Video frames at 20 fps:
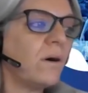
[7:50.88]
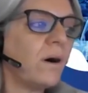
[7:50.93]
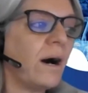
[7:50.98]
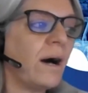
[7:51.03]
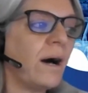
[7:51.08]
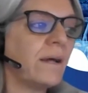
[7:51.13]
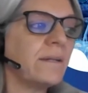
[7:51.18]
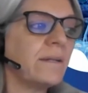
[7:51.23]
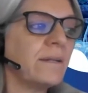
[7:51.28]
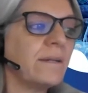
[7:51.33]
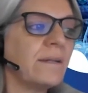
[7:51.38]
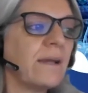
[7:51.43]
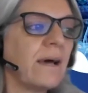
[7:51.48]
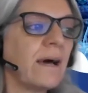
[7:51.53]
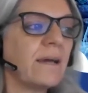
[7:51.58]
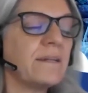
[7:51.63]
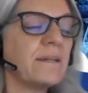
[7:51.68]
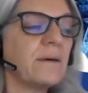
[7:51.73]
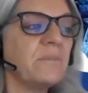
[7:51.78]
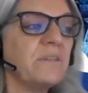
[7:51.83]
and
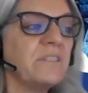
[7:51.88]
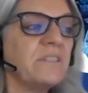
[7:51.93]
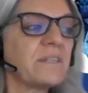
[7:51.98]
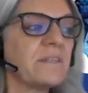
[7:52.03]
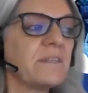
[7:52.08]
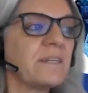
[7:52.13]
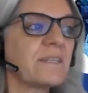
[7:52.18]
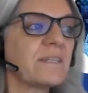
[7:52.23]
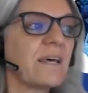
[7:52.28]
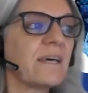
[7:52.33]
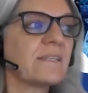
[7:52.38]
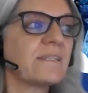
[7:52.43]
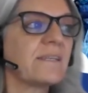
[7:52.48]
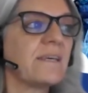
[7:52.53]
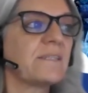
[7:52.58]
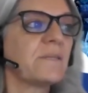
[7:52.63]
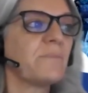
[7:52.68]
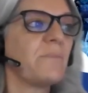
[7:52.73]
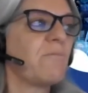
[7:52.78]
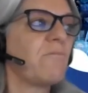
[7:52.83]
a business
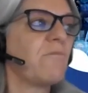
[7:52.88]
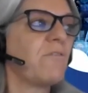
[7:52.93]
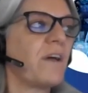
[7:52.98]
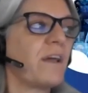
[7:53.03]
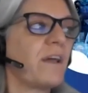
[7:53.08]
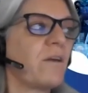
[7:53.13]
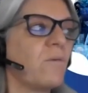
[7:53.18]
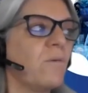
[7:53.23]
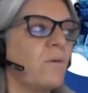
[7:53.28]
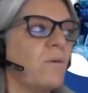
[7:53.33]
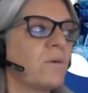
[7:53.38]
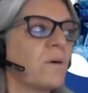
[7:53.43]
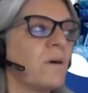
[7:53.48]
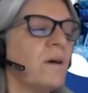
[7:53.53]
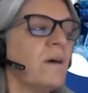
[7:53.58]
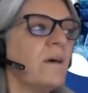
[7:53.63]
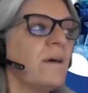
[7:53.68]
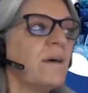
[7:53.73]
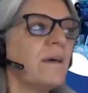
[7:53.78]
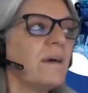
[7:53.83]
assessment framework.
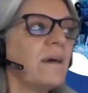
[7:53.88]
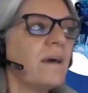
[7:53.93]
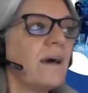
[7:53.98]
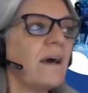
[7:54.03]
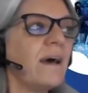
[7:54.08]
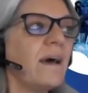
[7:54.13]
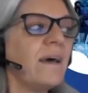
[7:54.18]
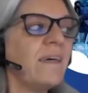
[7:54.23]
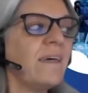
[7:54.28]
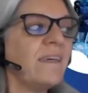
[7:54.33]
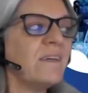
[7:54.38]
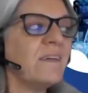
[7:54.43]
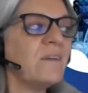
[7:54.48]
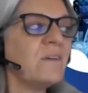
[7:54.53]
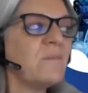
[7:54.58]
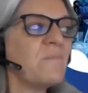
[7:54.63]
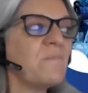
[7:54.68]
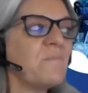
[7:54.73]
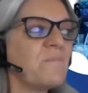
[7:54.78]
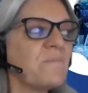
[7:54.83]

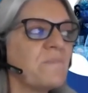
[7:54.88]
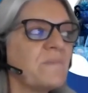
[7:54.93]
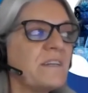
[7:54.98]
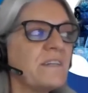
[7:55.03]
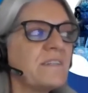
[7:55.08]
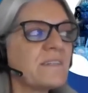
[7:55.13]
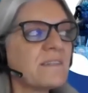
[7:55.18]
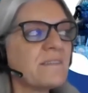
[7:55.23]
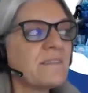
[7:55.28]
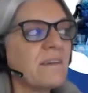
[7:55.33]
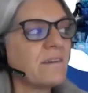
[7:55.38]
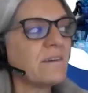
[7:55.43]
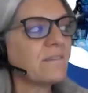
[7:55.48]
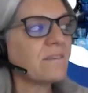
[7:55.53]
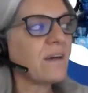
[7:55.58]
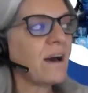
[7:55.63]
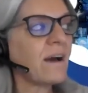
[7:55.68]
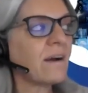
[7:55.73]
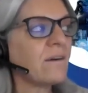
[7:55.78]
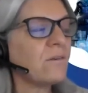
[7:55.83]
This think
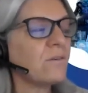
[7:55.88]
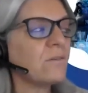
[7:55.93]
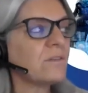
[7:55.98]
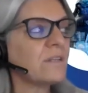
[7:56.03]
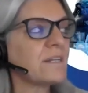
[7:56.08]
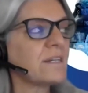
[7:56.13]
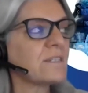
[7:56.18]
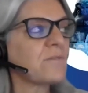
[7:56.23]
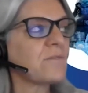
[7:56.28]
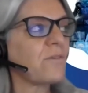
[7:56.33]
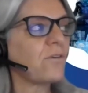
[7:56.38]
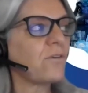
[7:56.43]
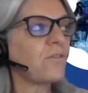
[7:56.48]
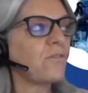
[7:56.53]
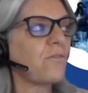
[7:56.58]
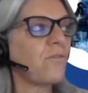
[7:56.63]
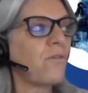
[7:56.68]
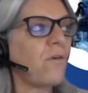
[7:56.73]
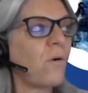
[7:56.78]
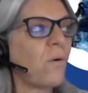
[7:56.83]
tank or task force
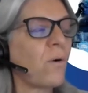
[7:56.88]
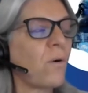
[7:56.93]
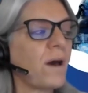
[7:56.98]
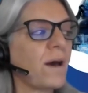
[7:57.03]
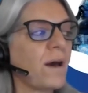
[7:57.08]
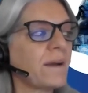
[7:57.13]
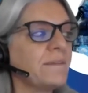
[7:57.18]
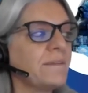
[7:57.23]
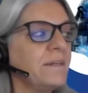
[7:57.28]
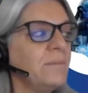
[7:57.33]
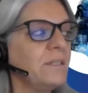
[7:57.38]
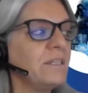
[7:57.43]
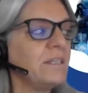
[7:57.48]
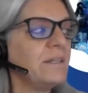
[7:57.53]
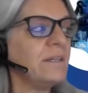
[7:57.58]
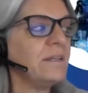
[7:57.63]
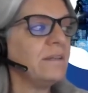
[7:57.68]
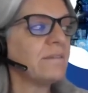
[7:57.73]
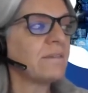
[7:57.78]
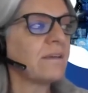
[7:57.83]
for
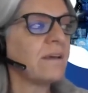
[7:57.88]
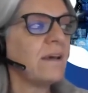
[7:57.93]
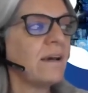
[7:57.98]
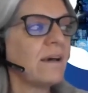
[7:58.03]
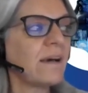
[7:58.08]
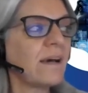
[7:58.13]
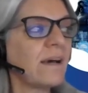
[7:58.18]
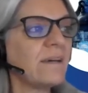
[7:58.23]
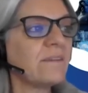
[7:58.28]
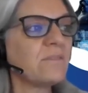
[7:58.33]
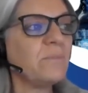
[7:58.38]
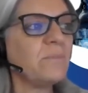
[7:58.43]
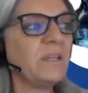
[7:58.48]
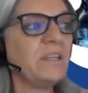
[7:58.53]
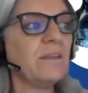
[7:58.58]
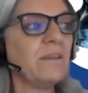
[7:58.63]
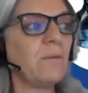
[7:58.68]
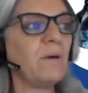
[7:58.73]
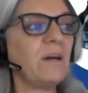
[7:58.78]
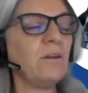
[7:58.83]
activities has
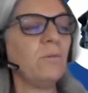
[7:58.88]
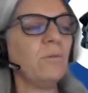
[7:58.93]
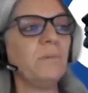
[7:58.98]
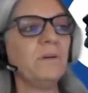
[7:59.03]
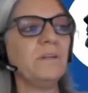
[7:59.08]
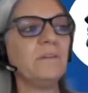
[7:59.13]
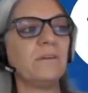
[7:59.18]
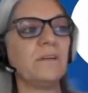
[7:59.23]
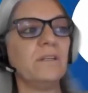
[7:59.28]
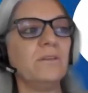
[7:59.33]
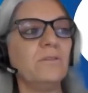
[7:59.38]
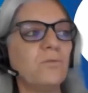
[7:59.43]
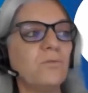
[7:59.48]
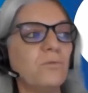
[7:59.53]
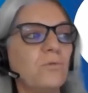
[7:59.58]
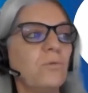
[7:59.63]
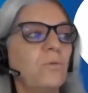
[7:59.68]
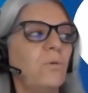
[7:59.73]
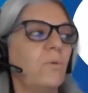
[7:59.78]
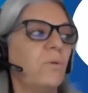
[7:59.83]
been developed in
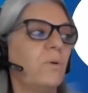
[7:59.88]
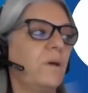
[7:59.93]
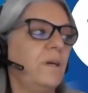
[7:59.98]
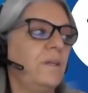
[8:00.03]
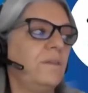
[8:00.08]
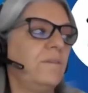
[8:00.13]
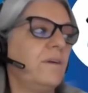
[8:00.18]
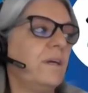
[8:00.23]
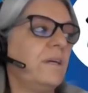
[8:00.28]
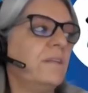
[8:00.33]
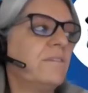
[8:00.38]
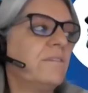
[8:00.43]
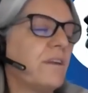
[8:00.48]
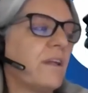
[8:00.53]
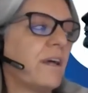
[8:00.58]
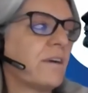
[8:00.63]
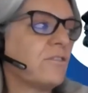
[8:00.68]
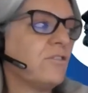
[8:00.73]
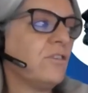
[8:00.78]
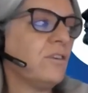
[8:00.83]
2
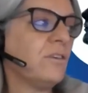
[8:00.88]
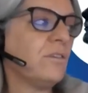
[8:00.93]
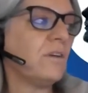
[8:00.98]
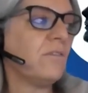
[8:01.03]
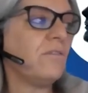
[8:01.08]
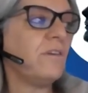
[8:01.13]
iterations. The